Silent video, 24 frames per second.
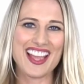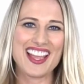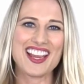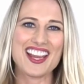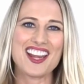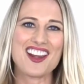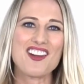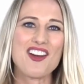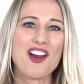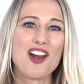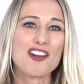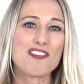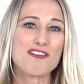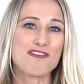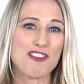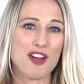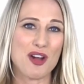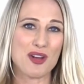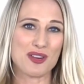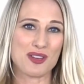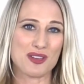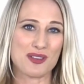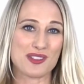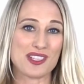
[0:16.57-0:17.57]
Here are
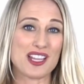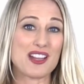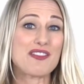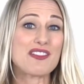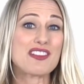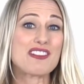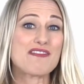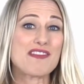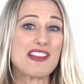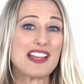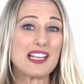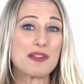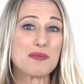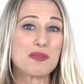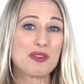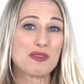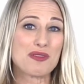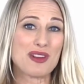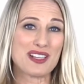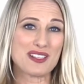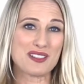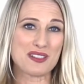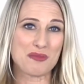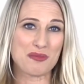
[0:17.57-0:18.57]
photos of an available
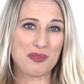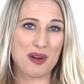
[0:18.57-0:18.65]
rental